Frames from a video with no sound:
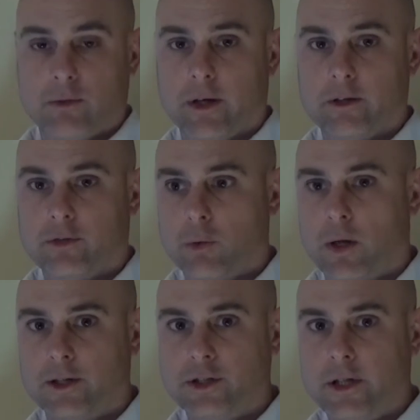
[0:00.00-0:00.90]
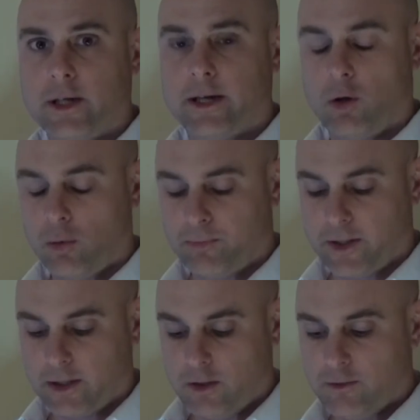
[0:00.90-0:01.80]
Thanks for watching. I hope
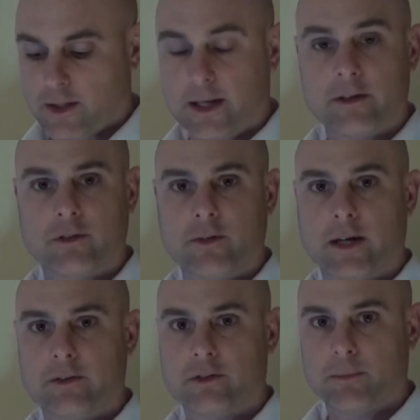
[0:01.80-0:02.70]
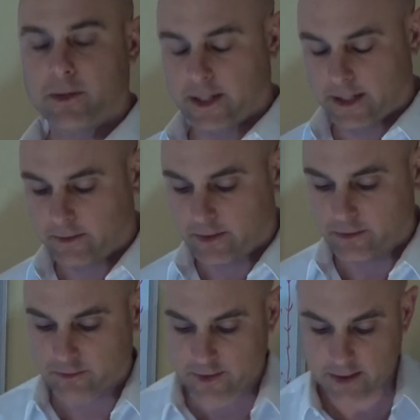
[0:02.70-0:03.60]
that you guys have gotten something out of
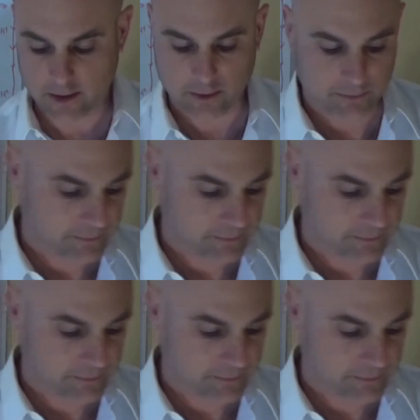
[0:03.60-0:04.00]
this. Thank you.